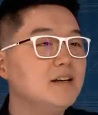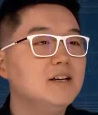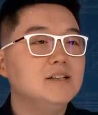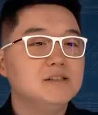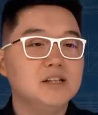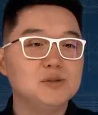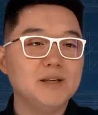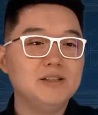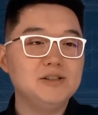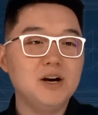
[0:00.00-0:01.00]
Since we
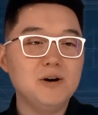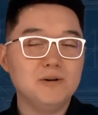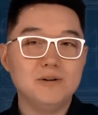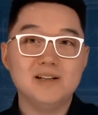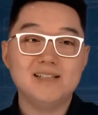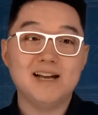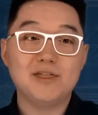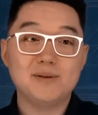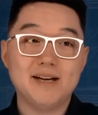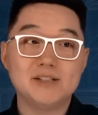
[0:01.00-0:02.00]
know that
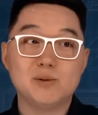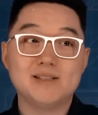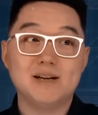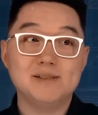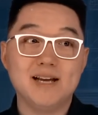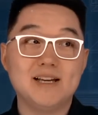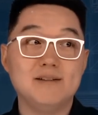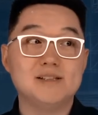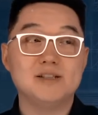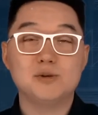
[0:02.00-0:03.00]
3x squared times 8
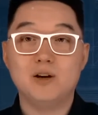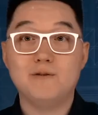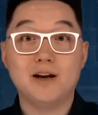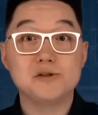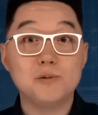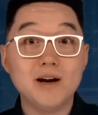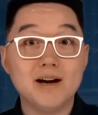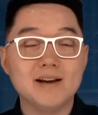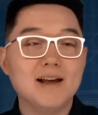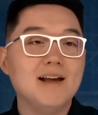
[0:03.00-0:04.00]
gives us 24x squared,